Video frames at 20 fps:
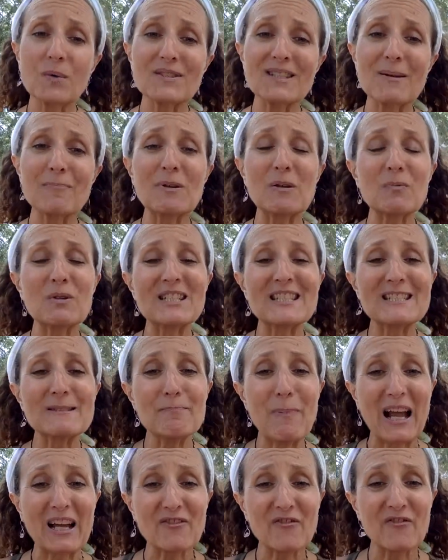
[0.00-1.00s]
be
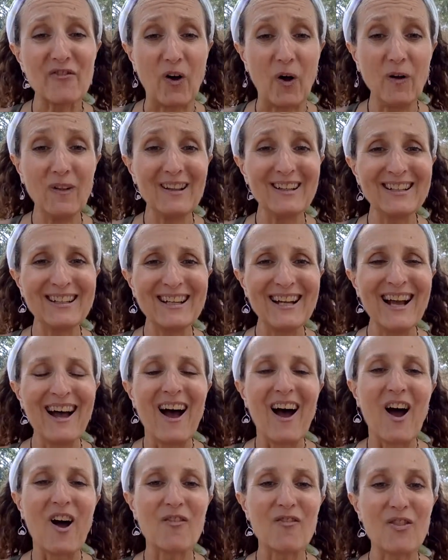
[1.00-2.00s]
respectful
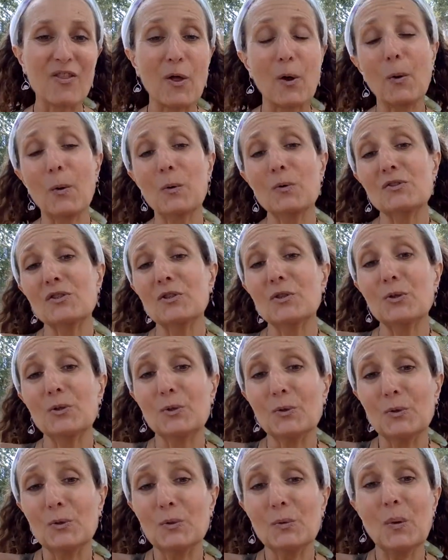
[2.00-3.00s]
of those
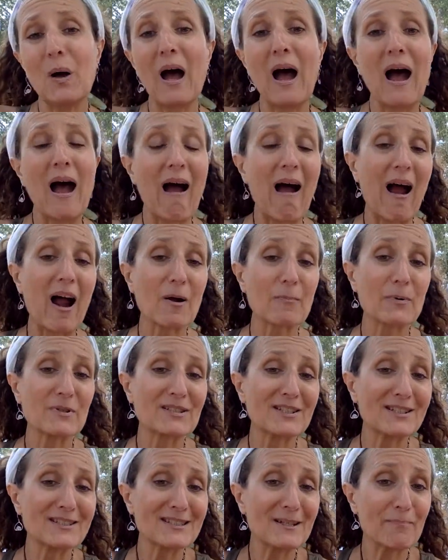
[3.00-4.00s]
who are
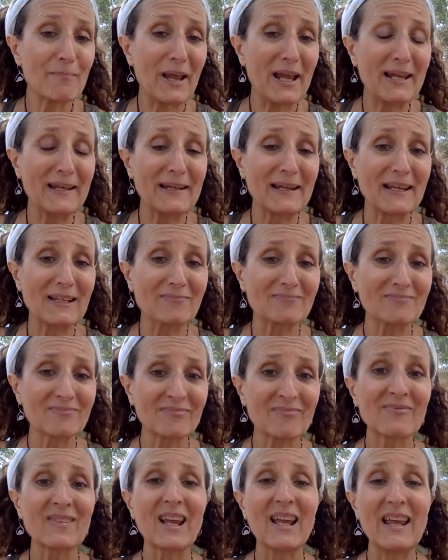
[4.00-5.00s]
participating
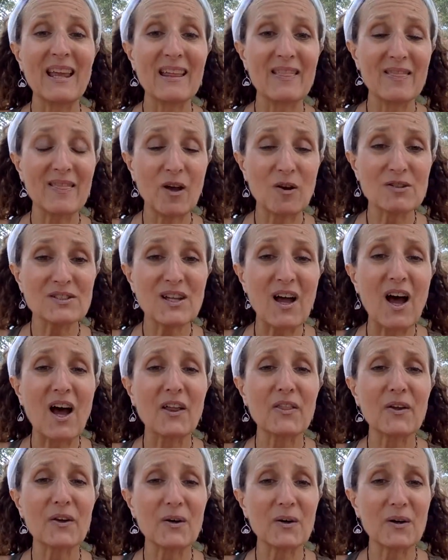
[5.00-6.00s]
in those
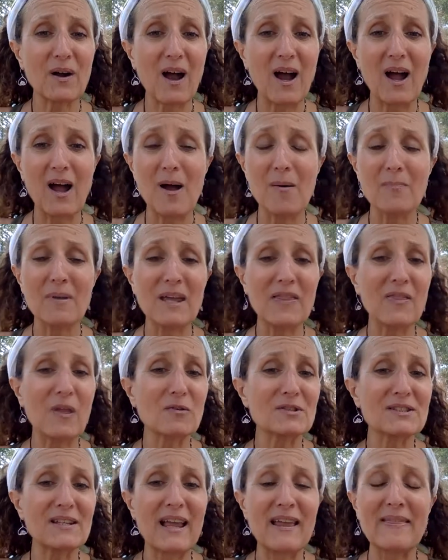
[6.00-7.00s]
other, in
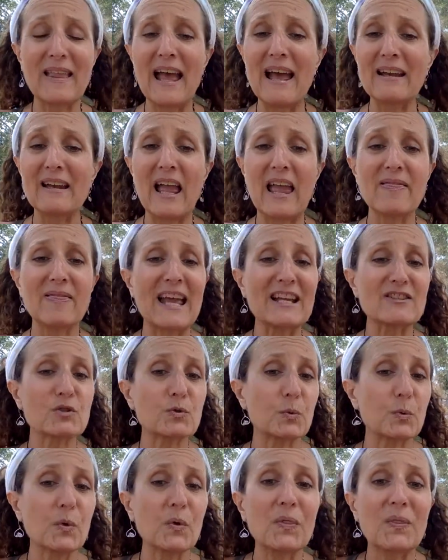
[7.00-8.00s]
that
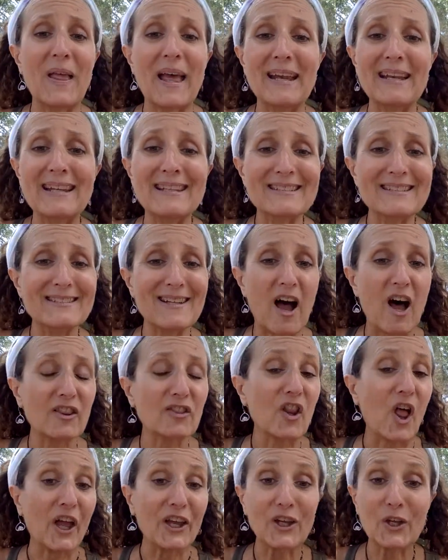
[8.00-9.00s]
truth that is
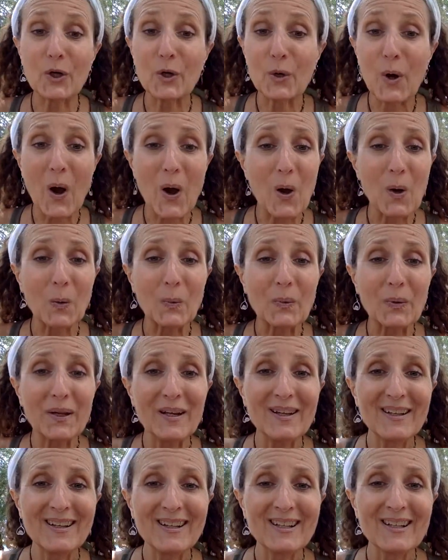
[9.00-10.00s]
unlike your own.
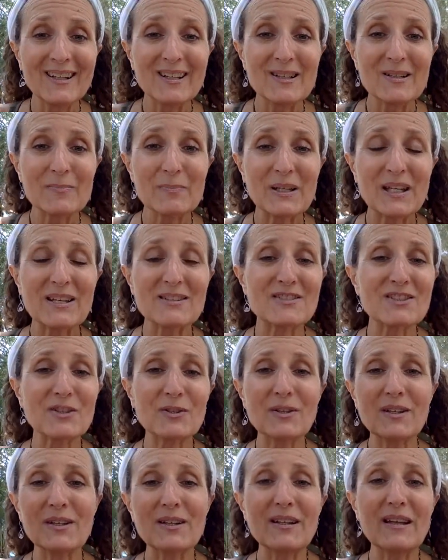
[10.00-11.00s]
Because
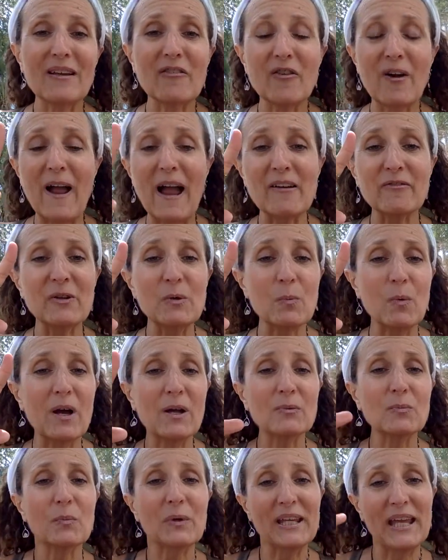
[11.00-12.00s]
for
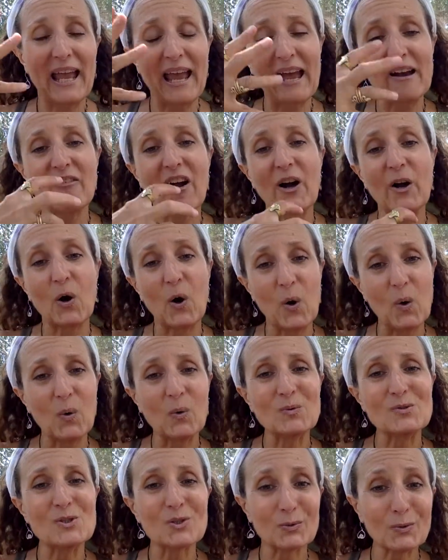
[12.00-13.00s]
everyone, we have our
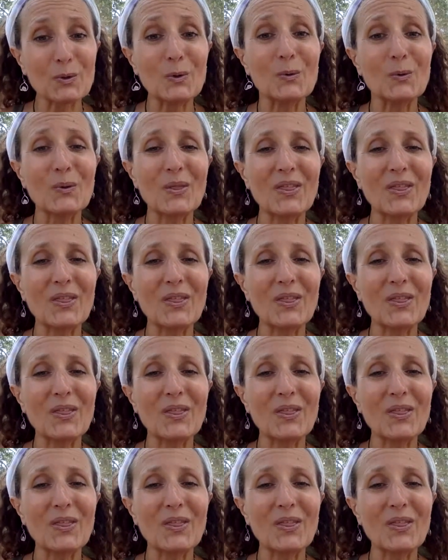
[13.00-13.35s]
own truth.